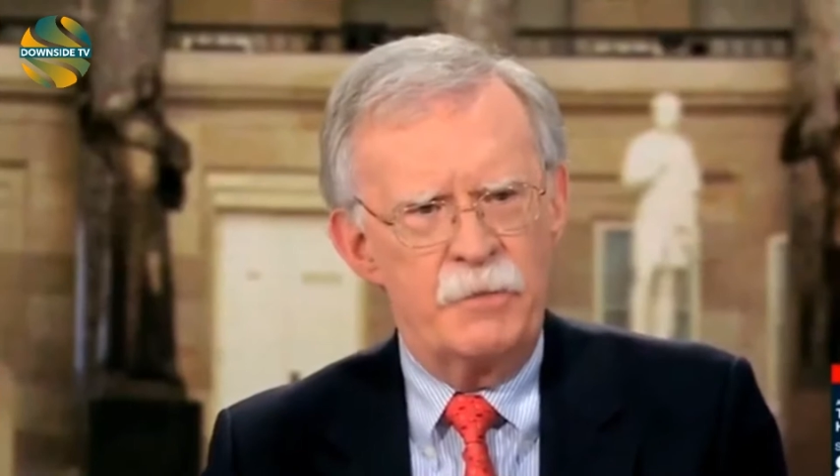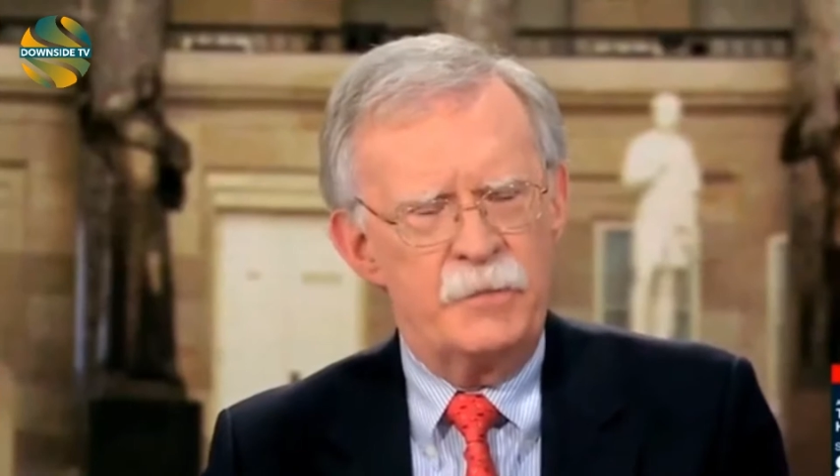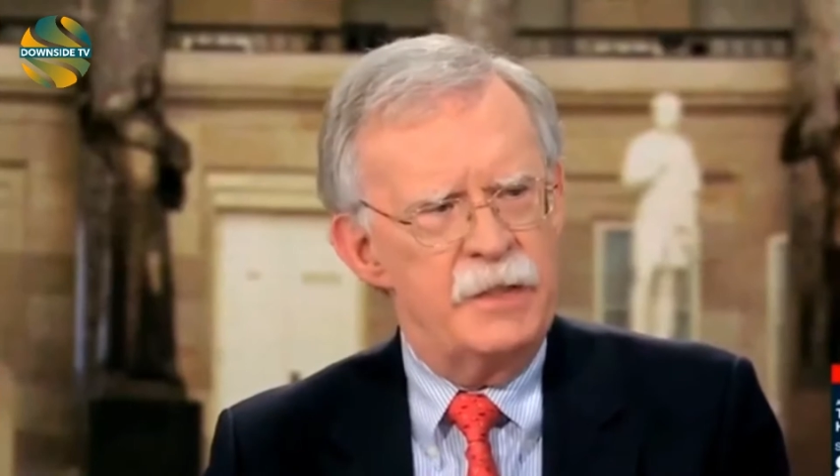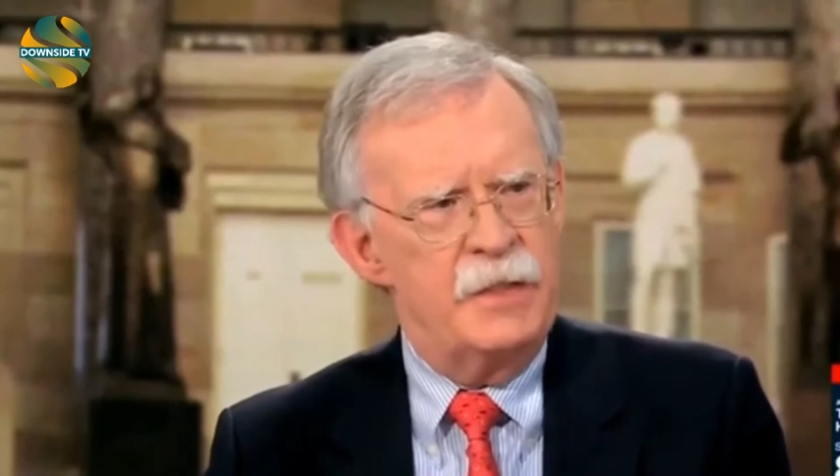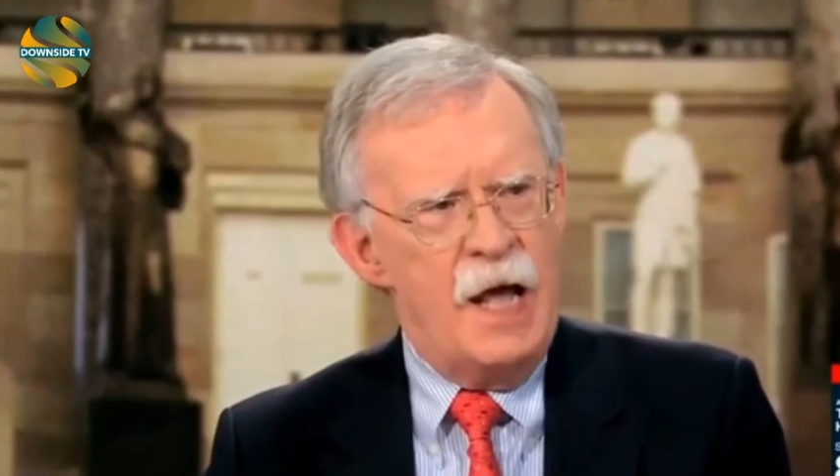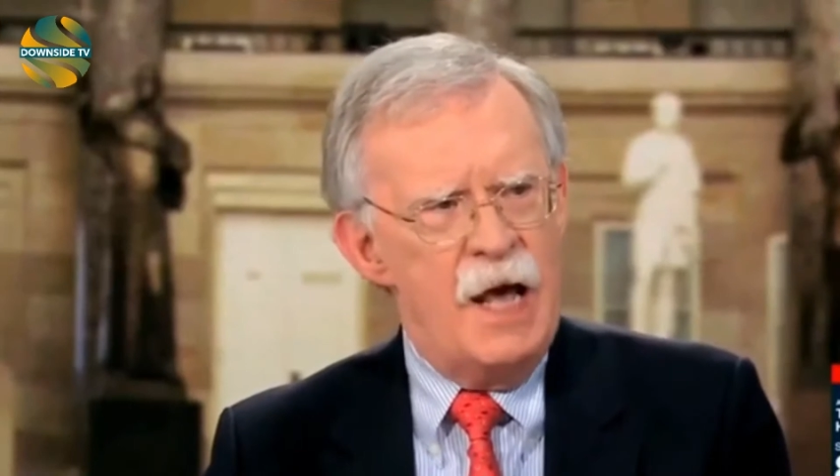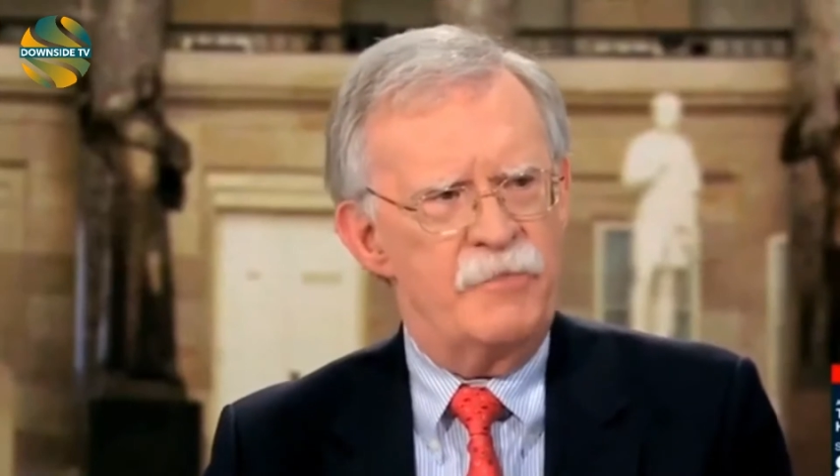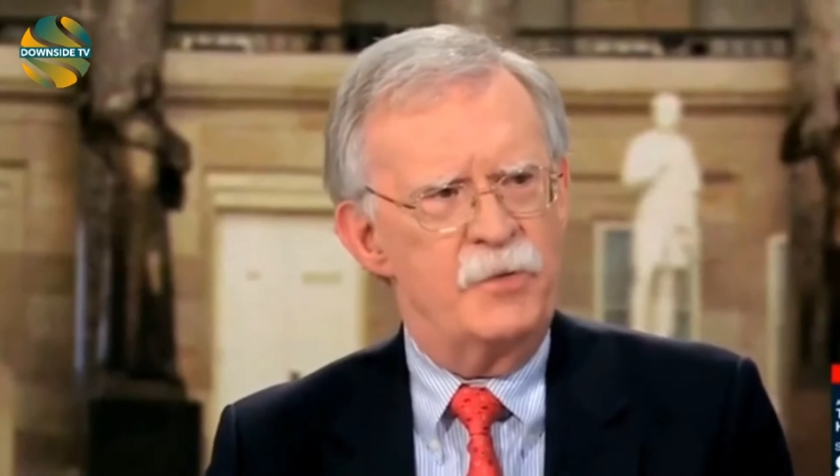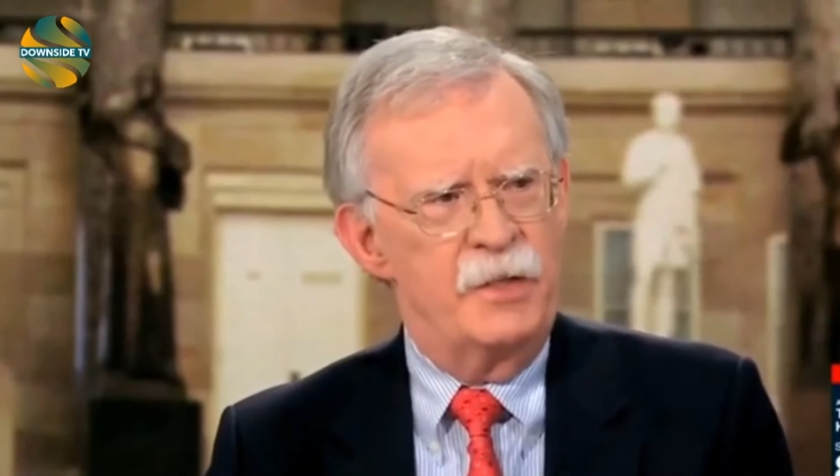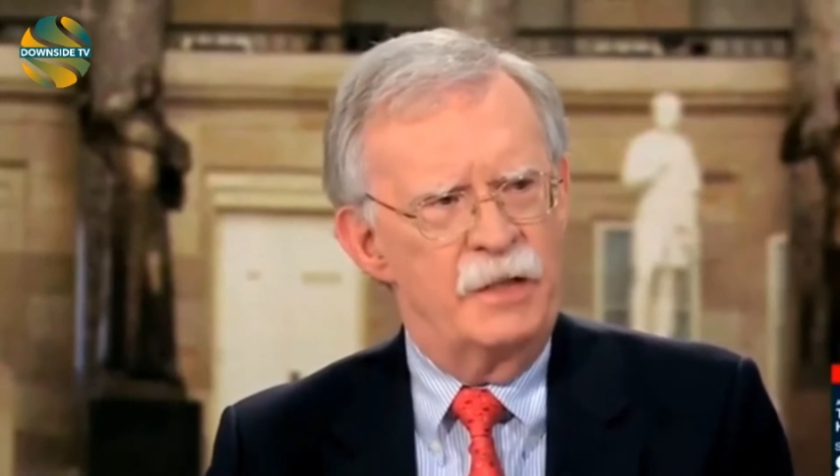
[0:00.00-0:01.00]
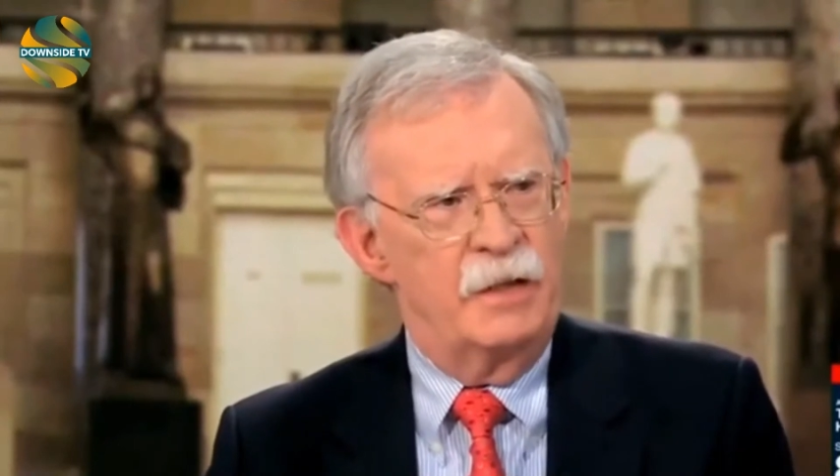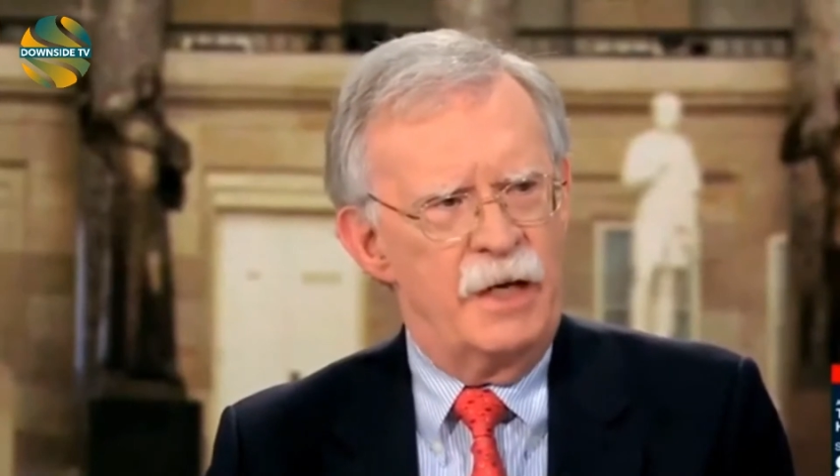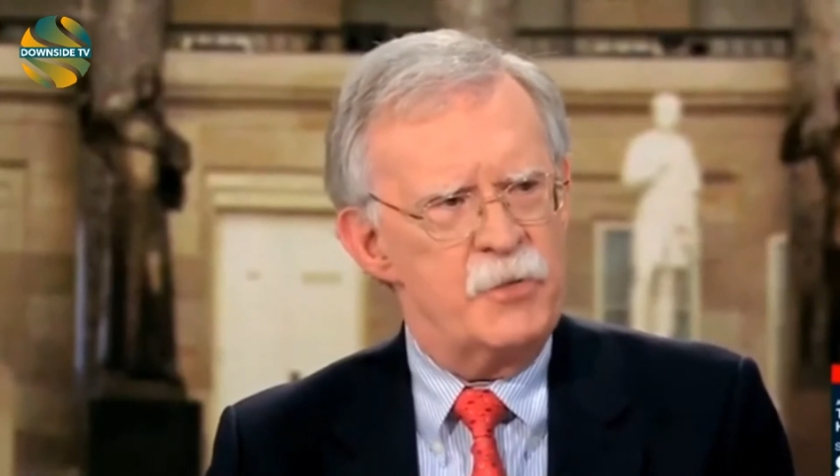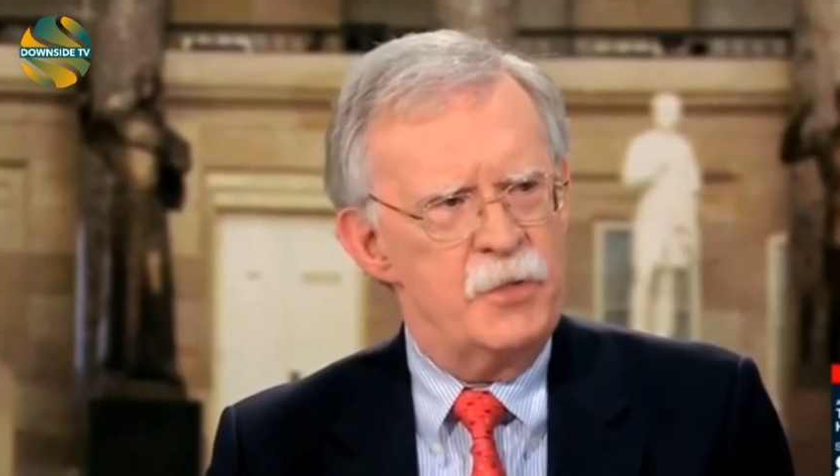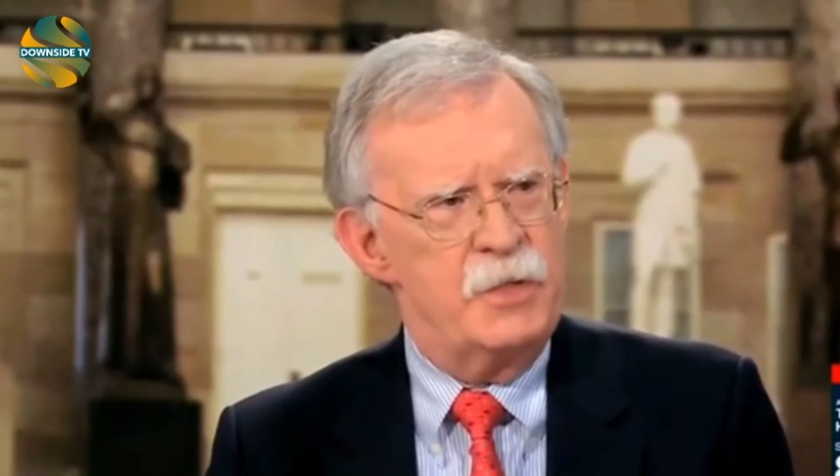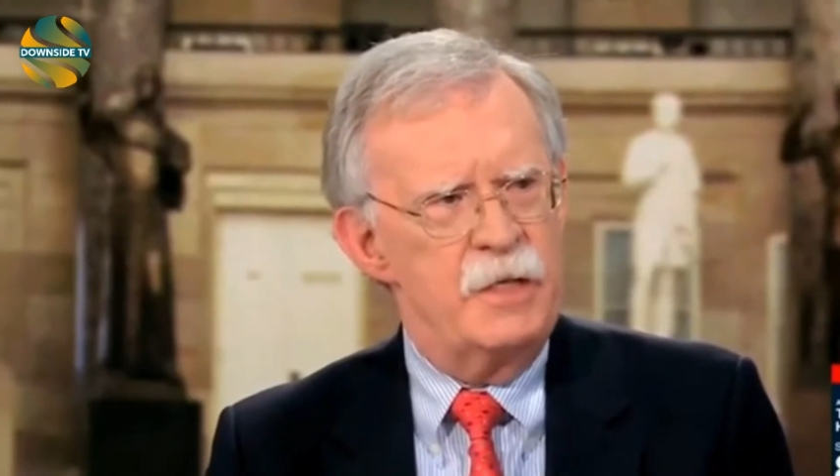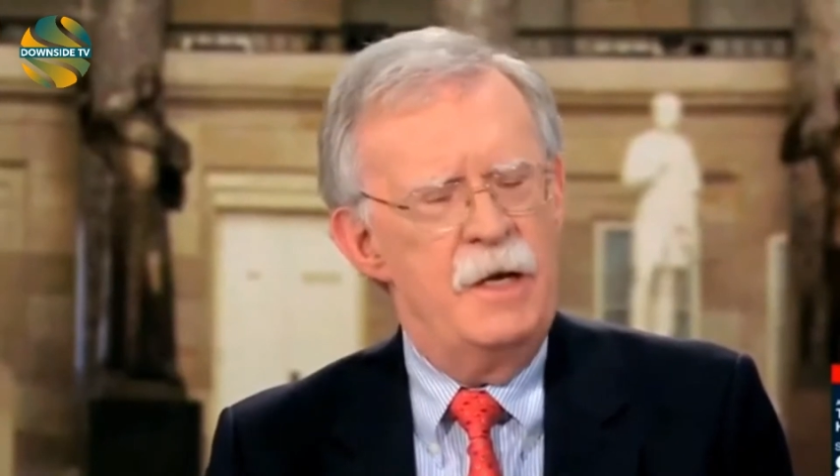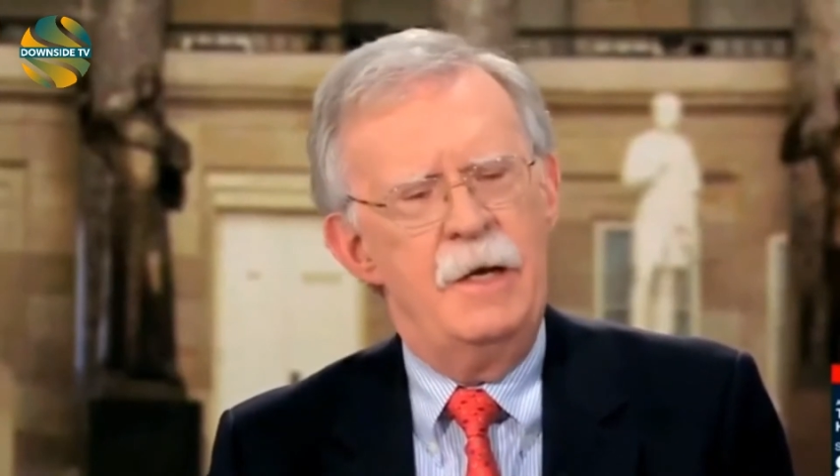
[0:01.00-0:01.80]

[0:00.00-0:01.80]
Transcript: Trump did after the election